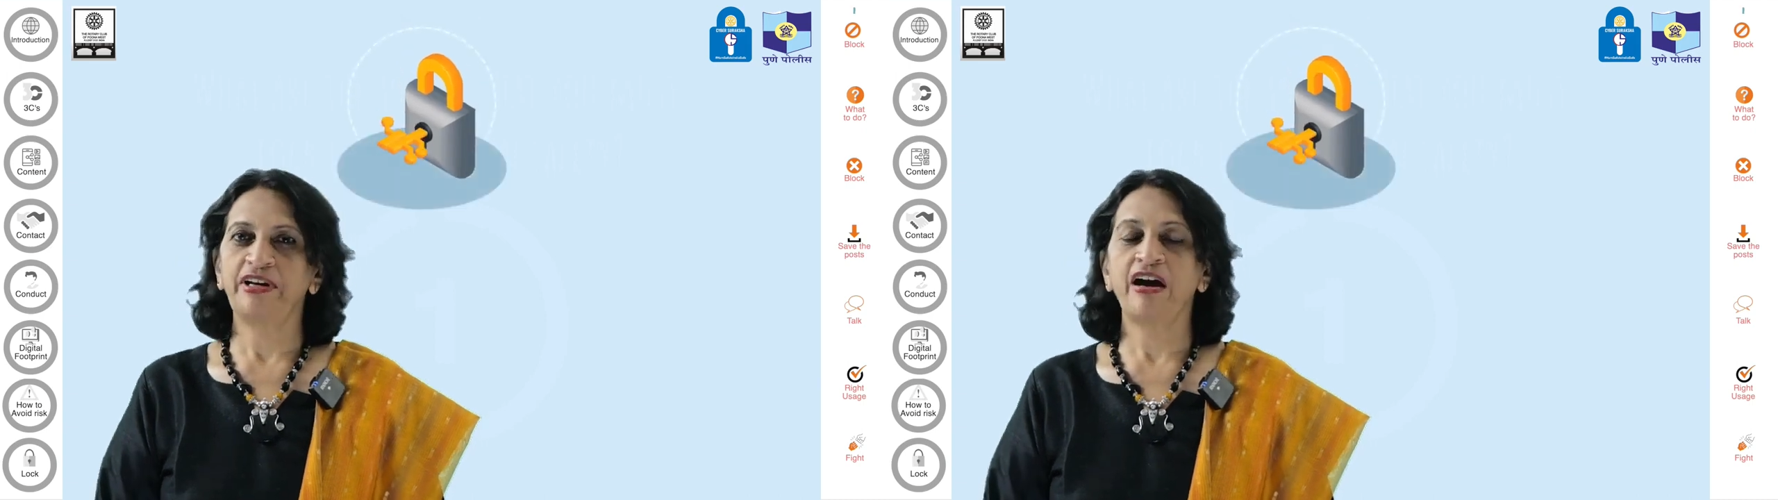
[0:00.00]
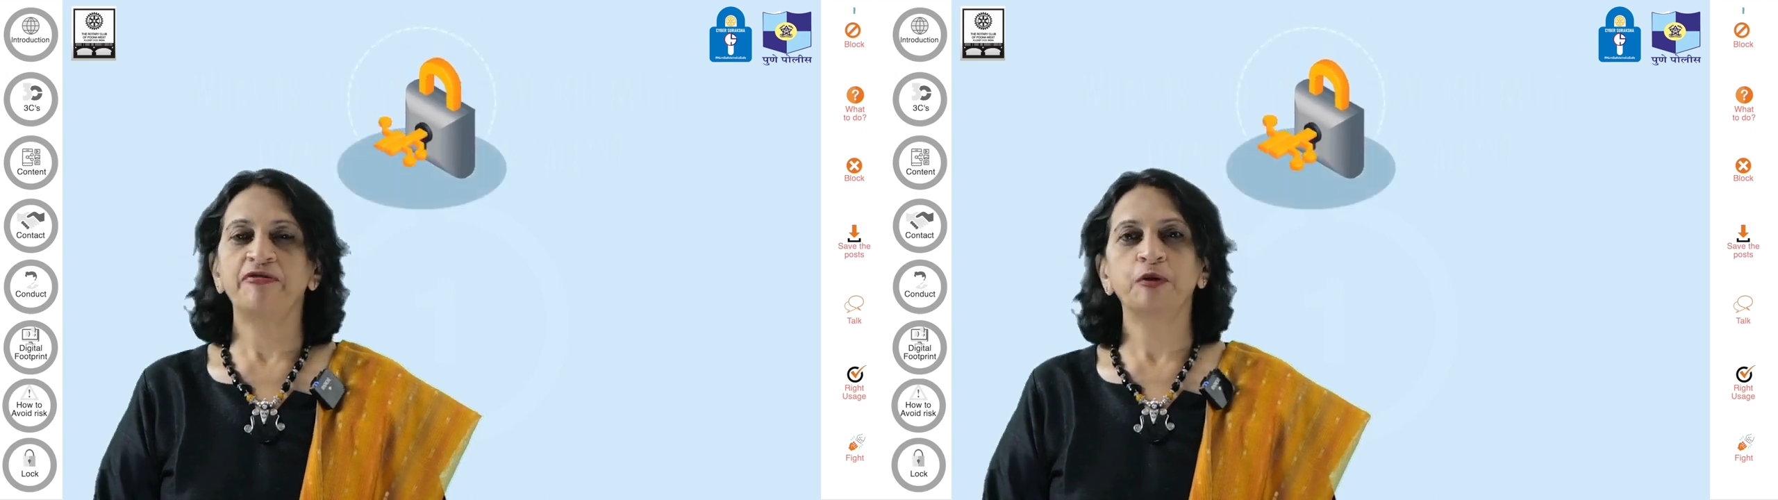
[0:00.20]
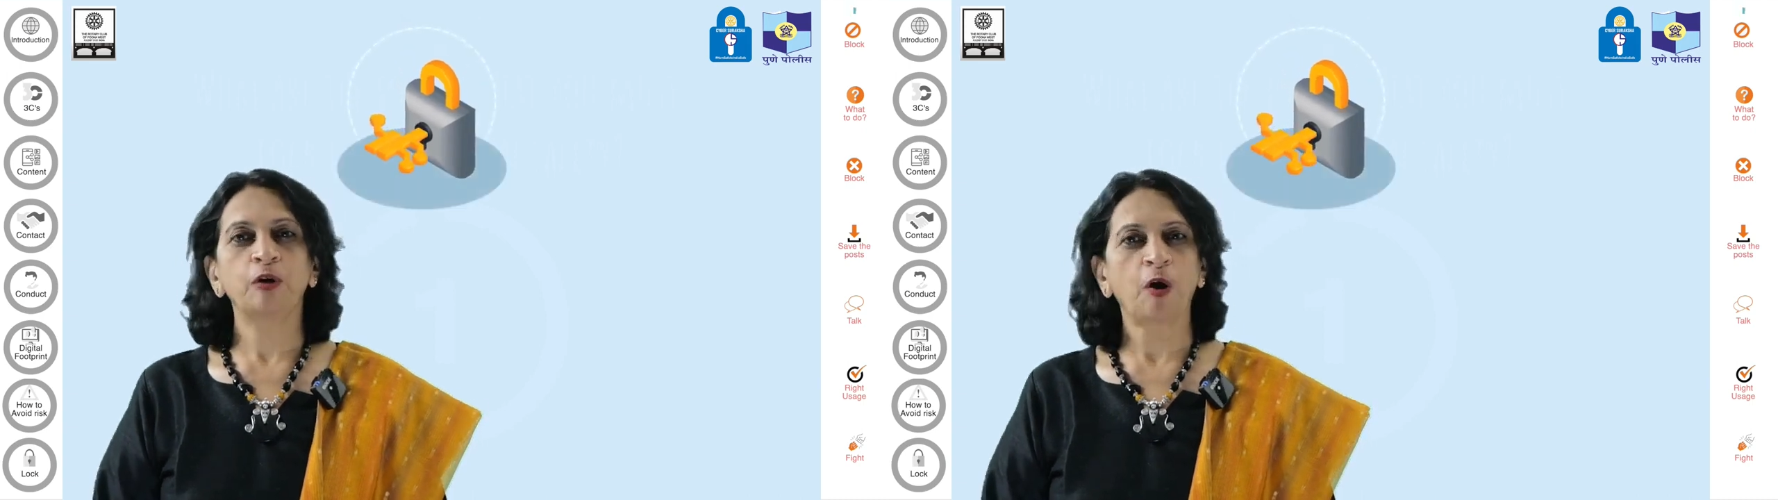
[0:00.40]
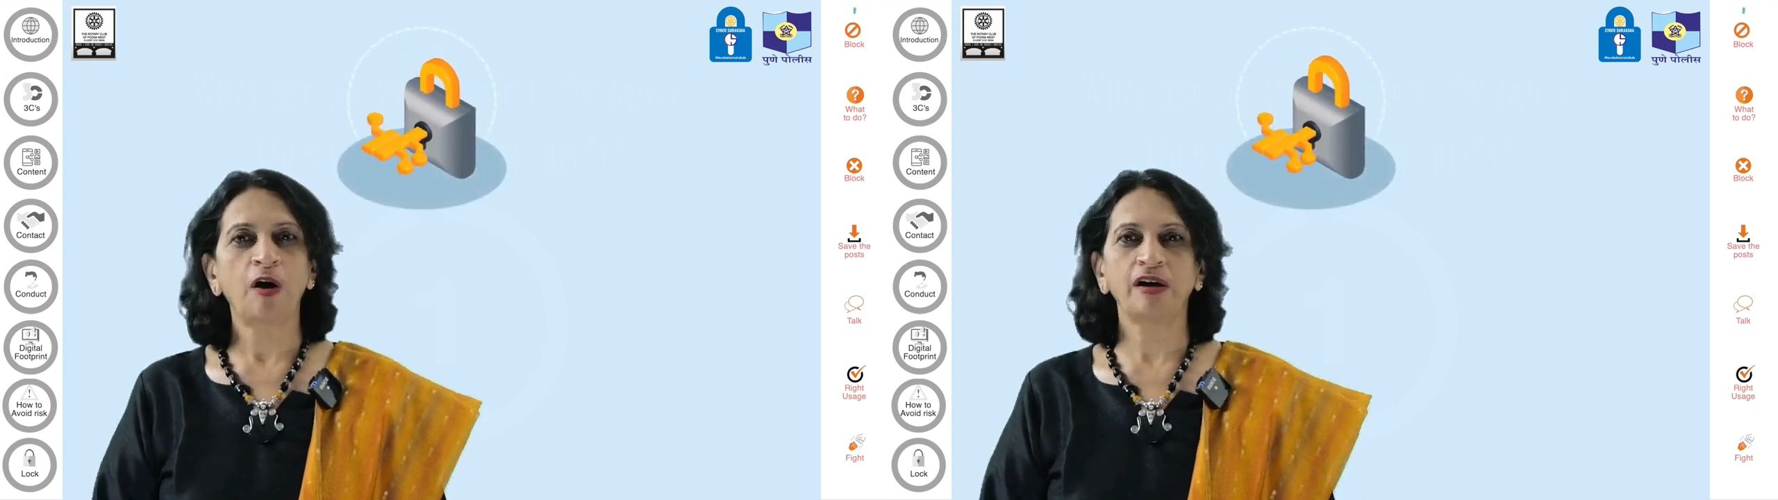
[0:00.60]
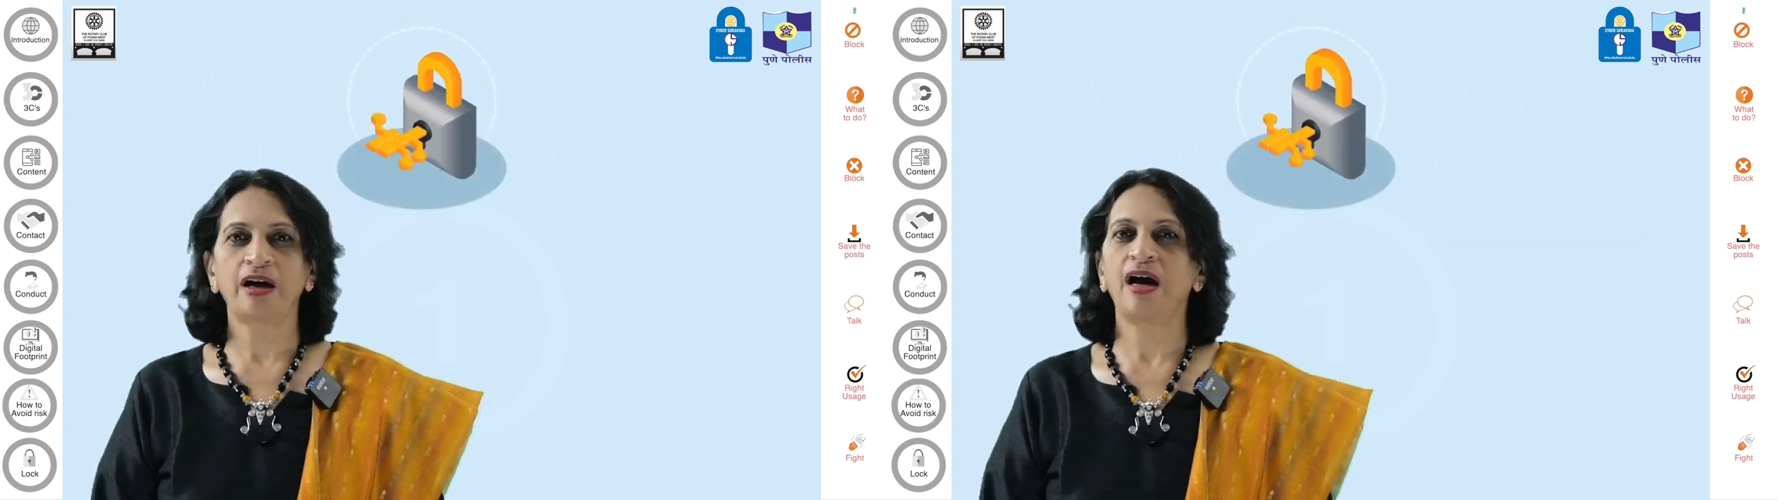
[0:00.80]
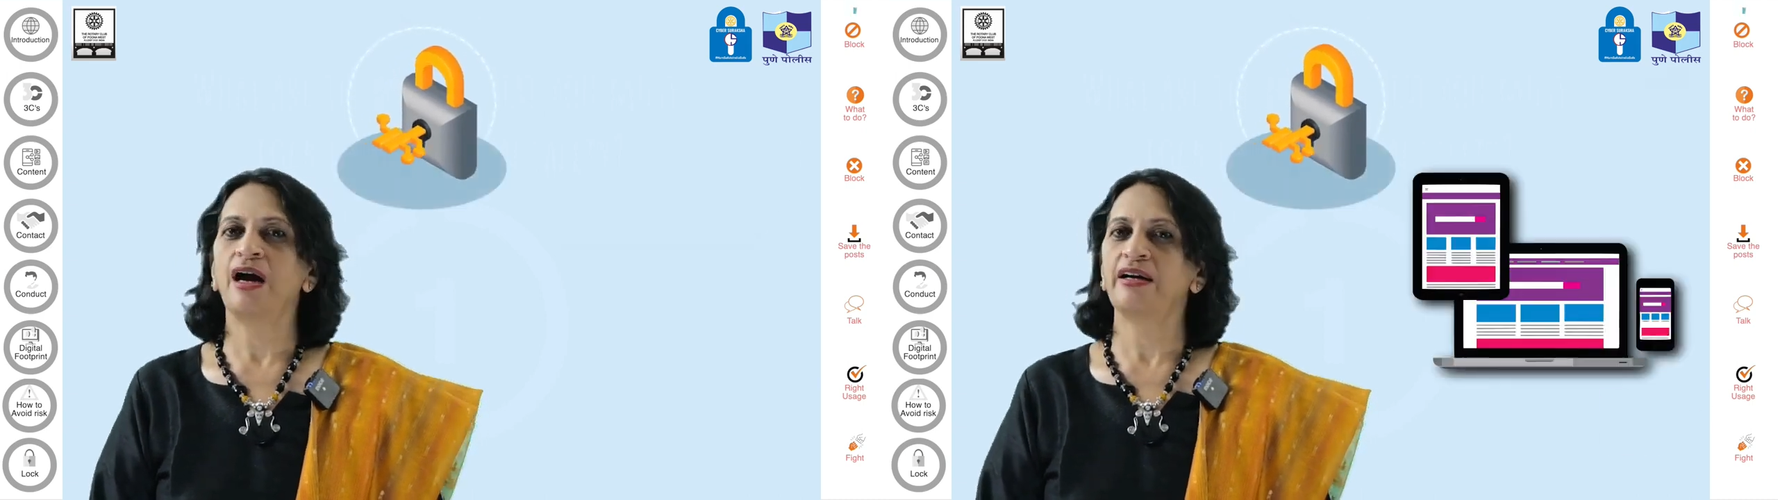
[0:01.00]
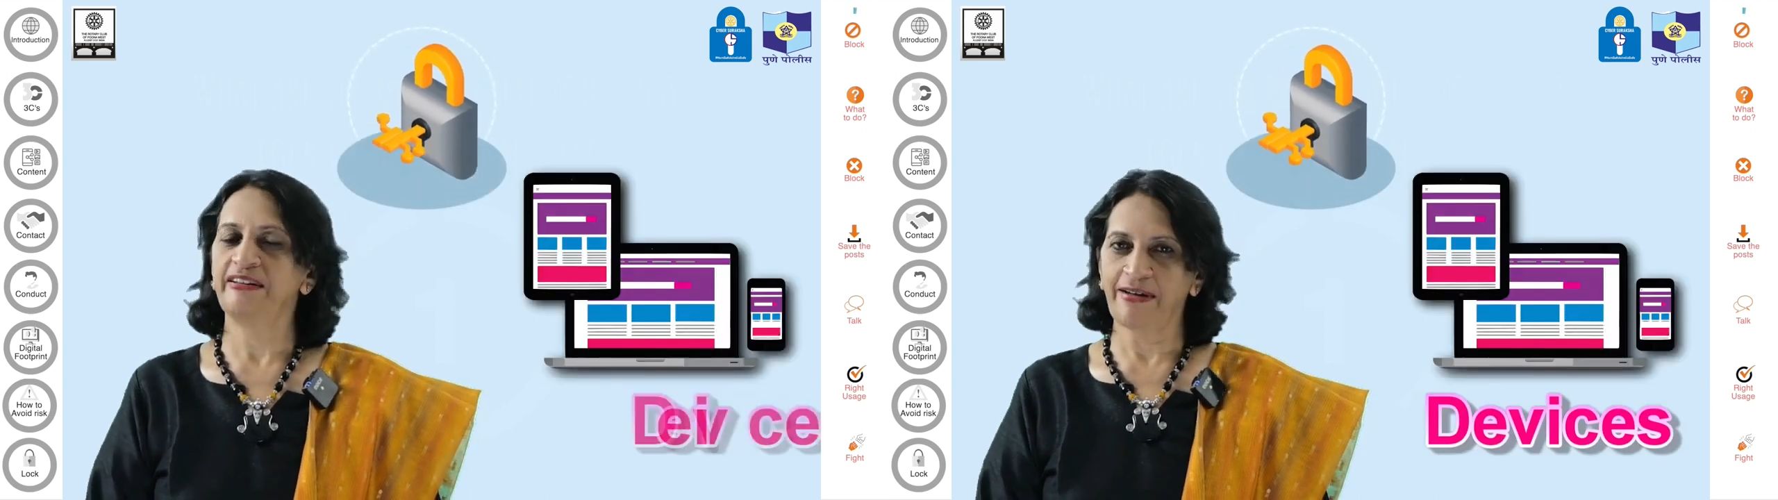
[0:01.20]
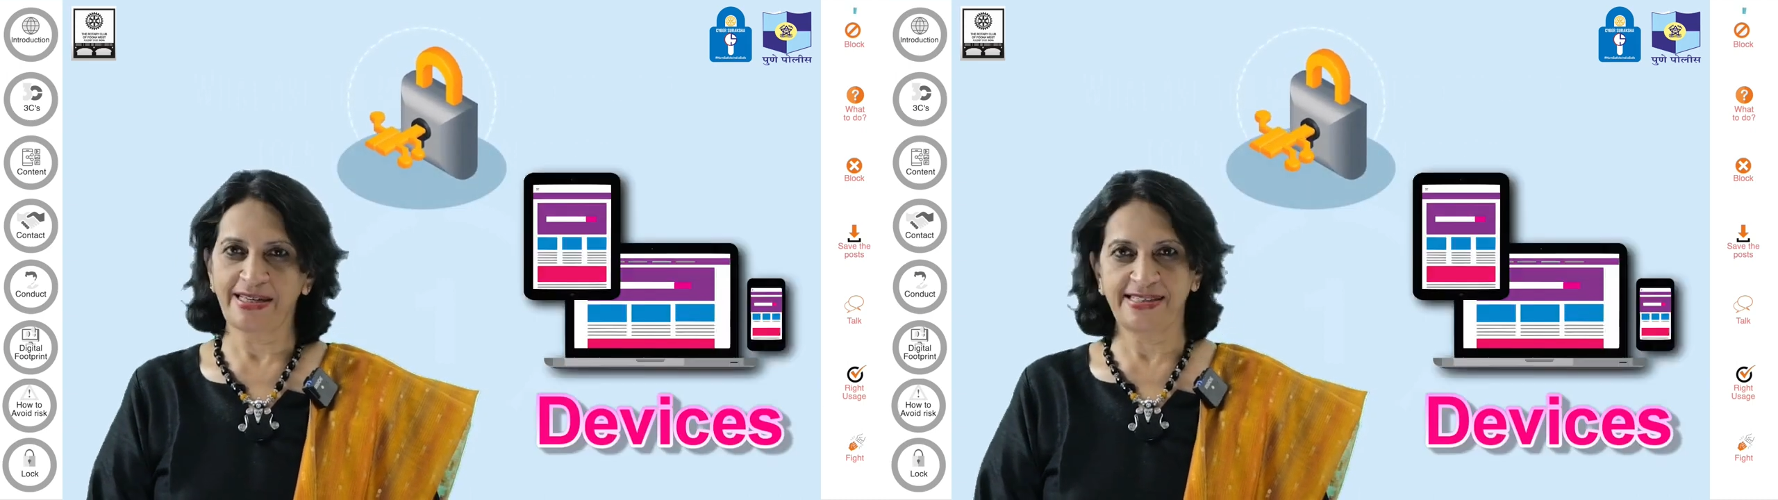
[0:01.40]
we have to lock our
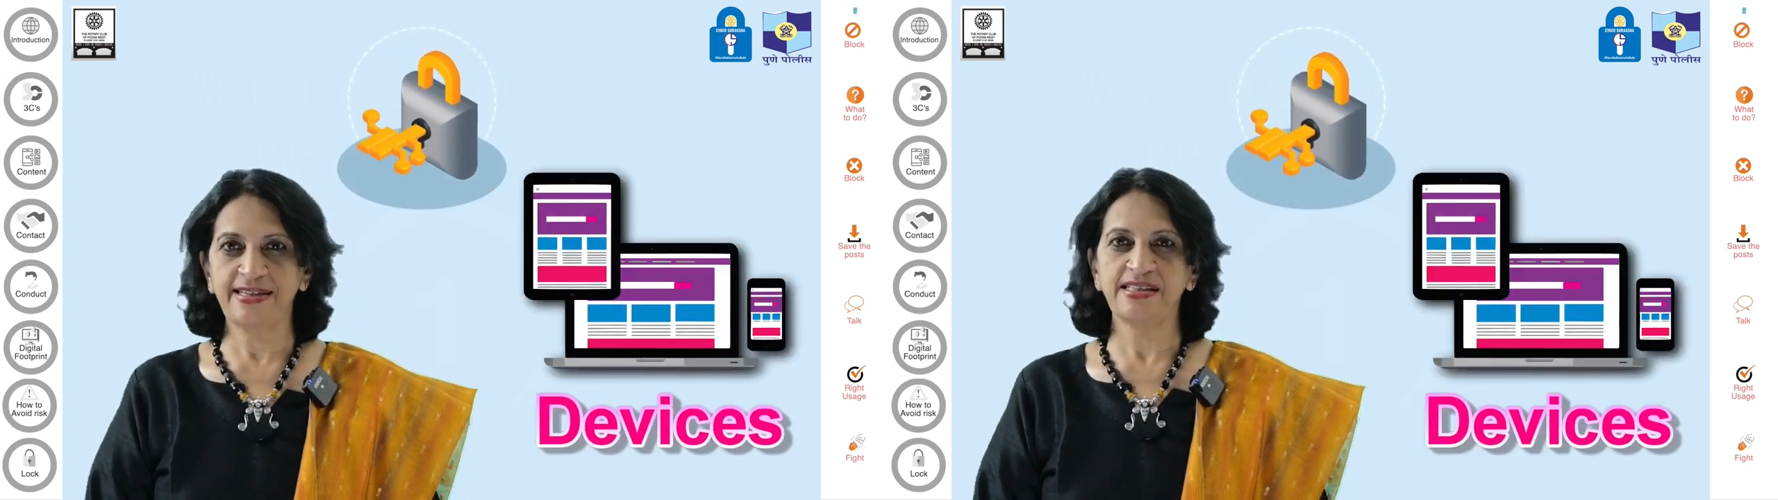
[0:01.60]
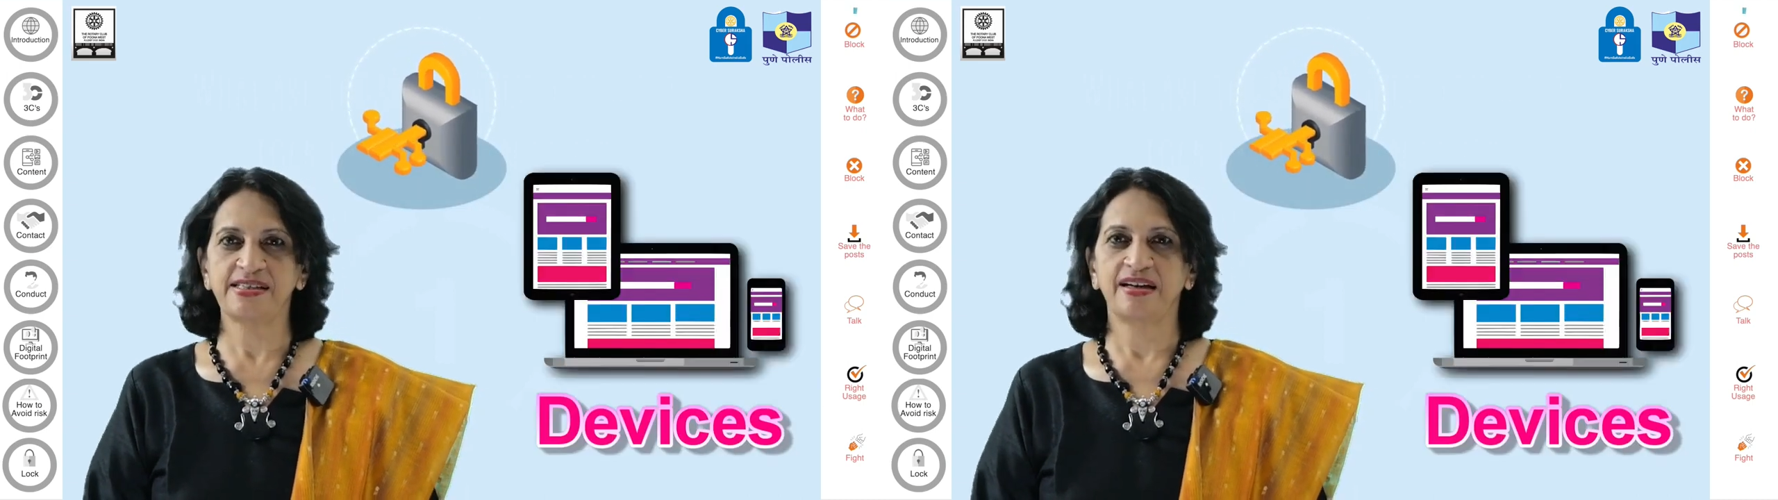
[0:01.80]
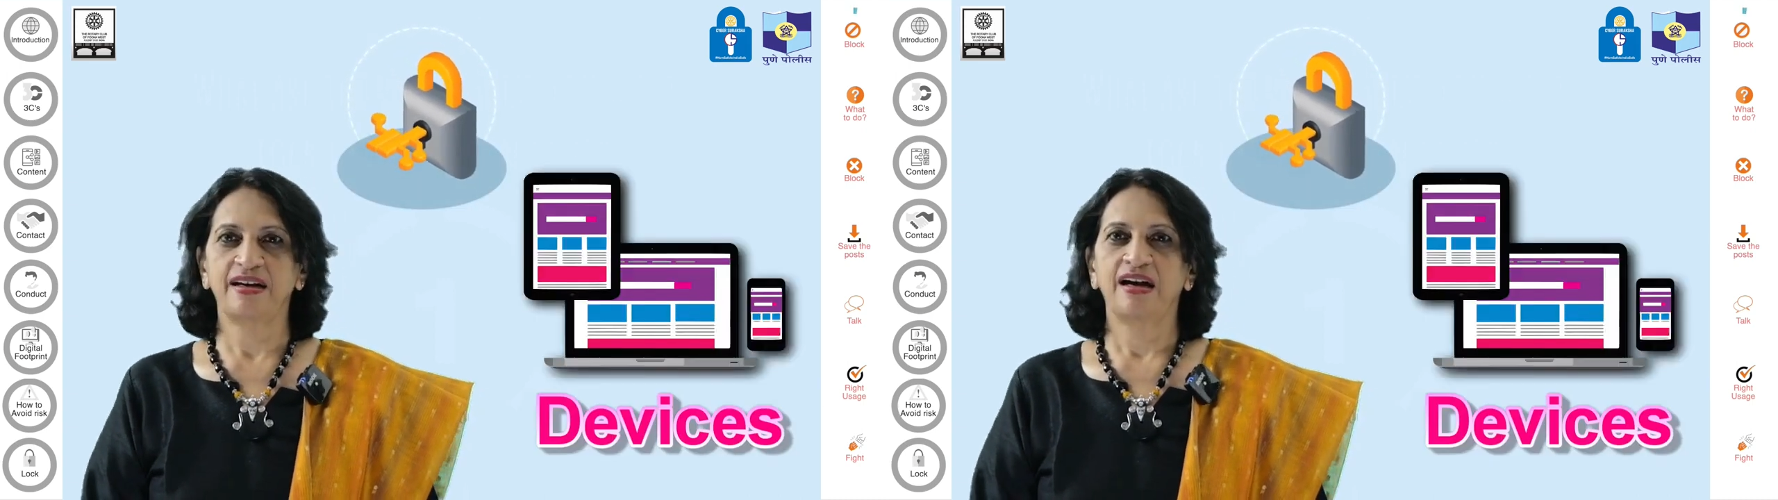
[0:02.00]
devices,